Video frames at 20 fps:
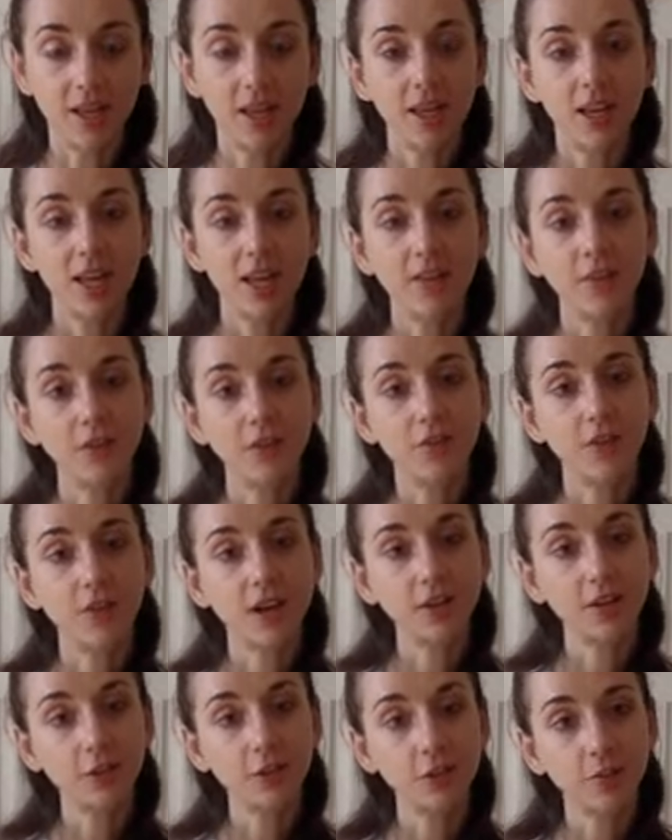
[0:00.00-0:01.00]
If you
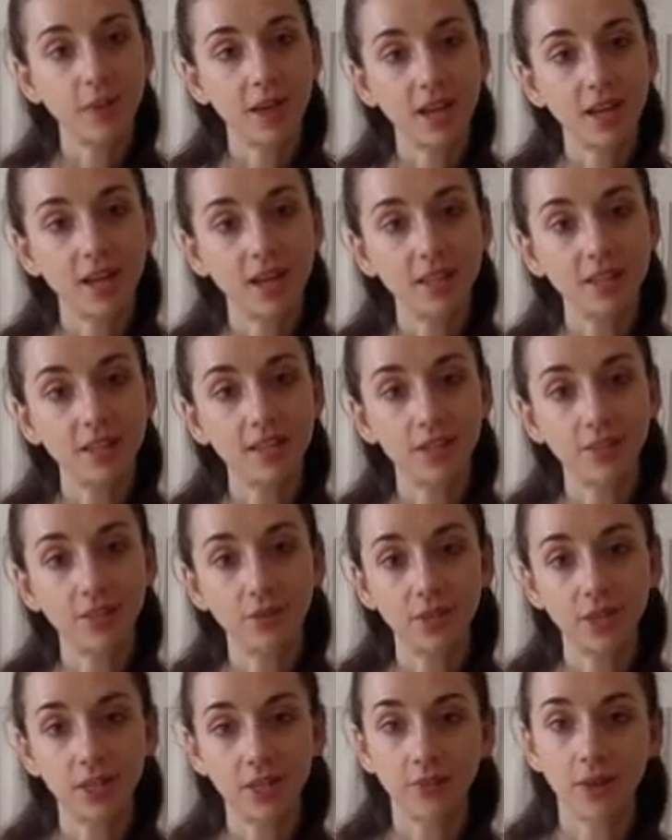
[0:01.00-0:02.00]
find your spine is still
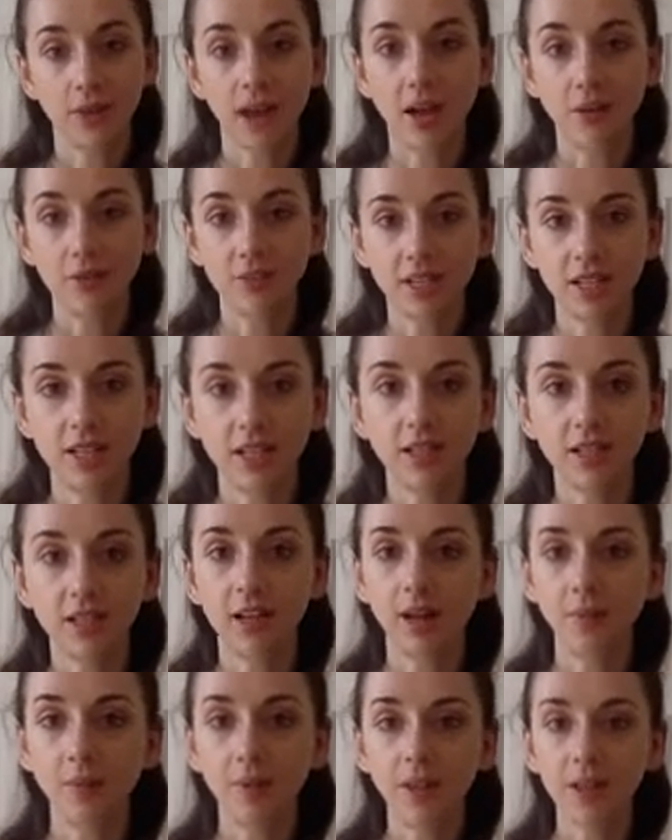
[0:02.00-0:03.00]
really rounded,
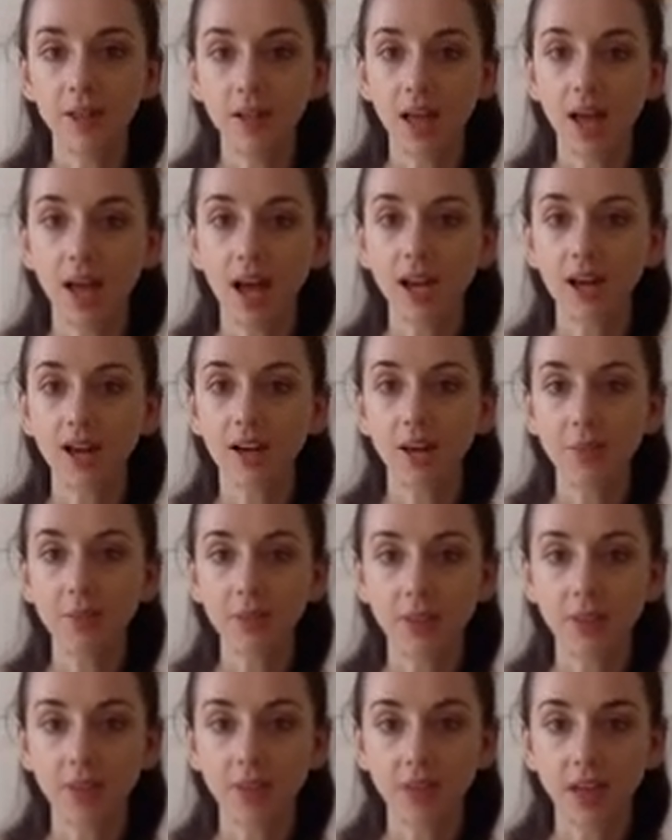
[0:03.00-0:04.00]
come a little higher up
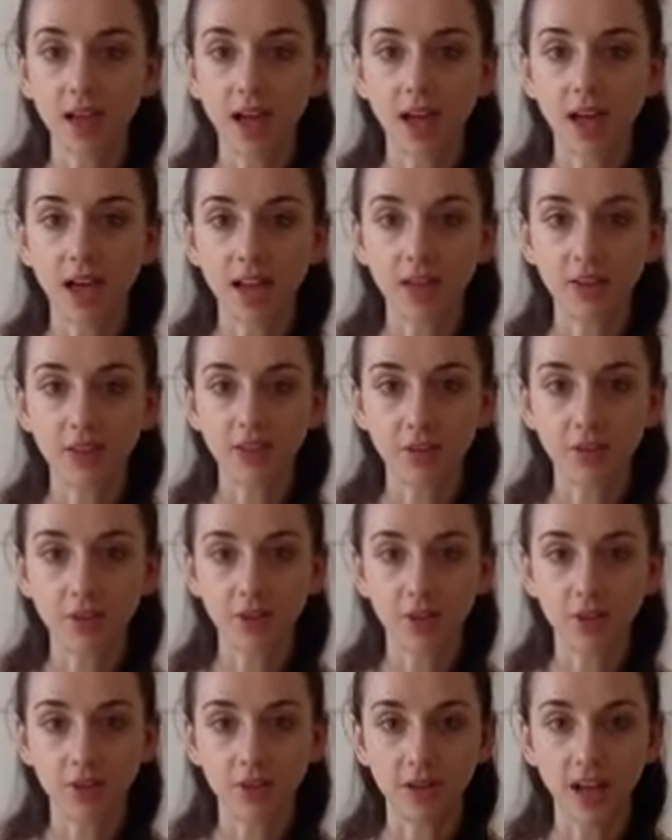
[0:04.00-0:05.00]
the thighs so that
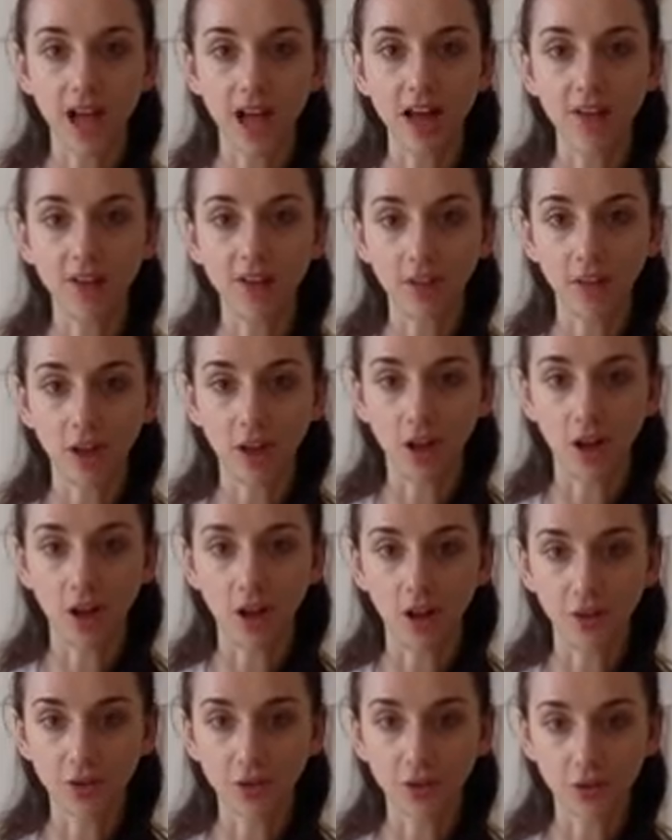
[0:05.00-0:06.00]
you can have a
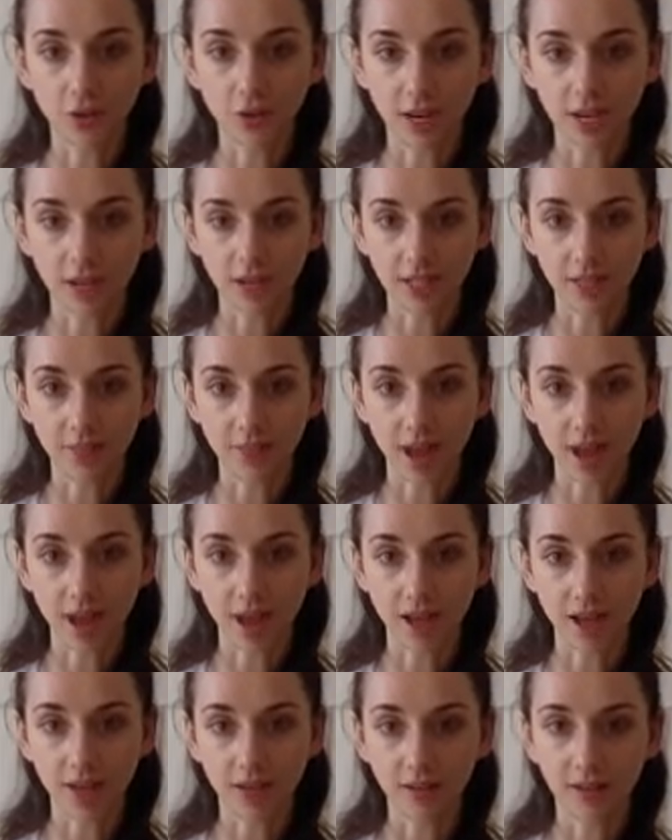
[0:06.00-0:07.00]
long, straight
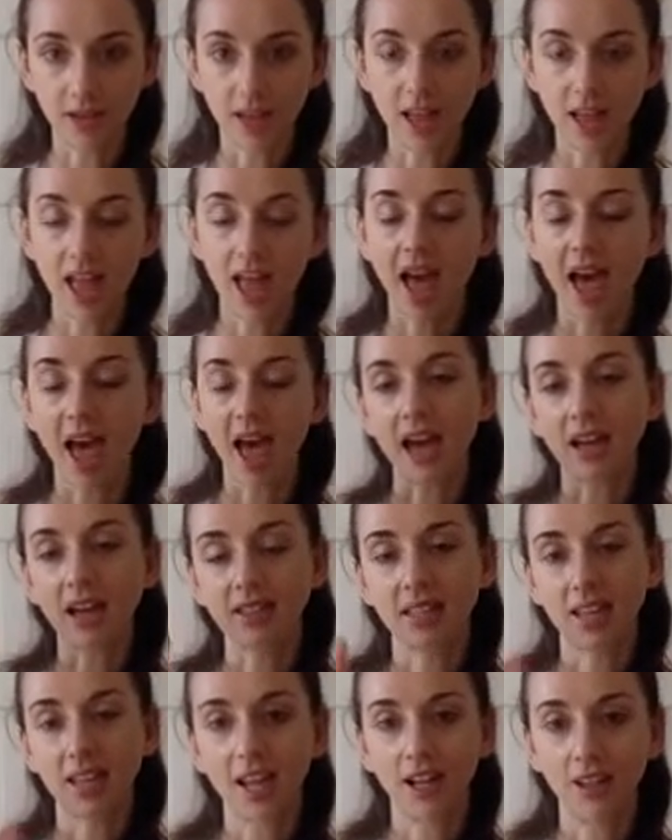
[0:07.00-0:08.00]
spine.
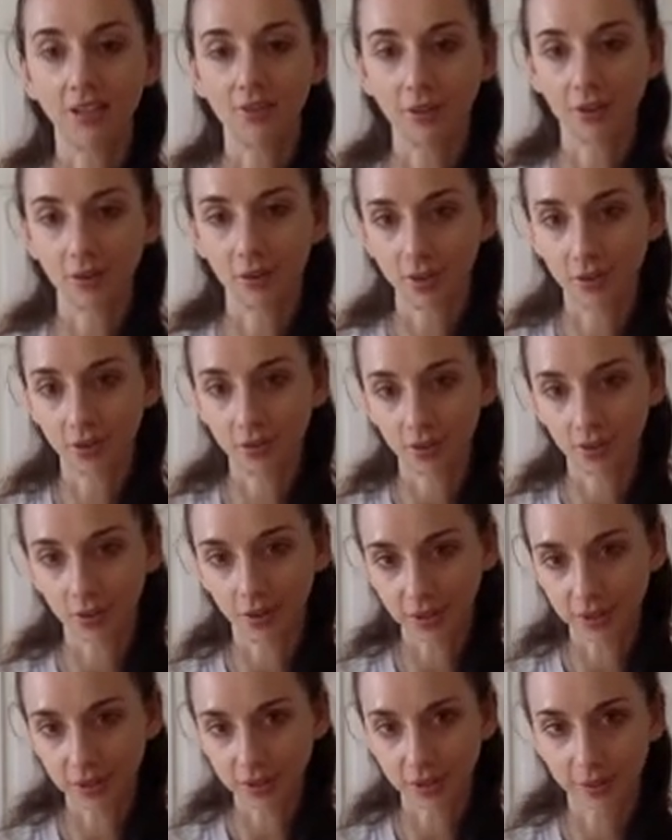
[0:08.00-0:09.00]
Exhale, forward
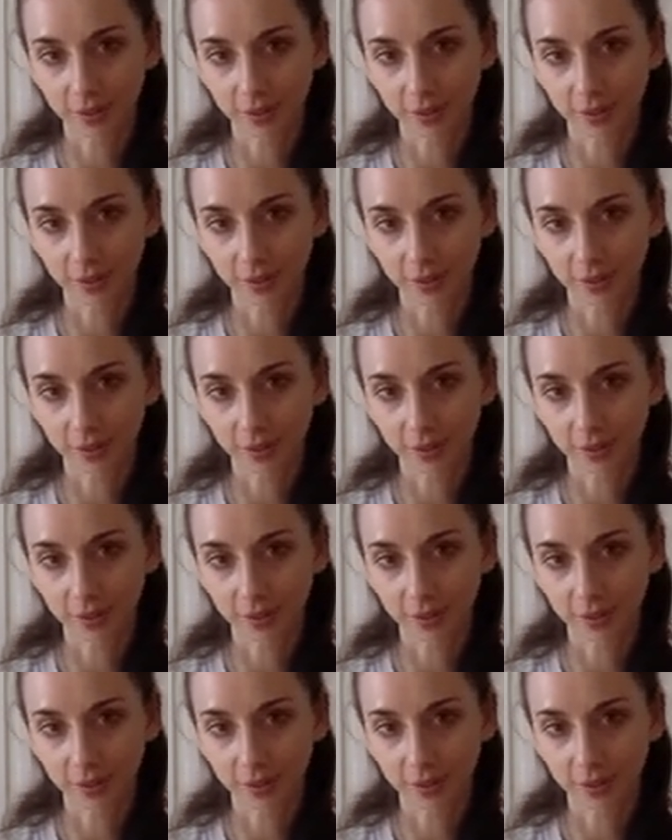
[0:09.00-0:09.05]
fold.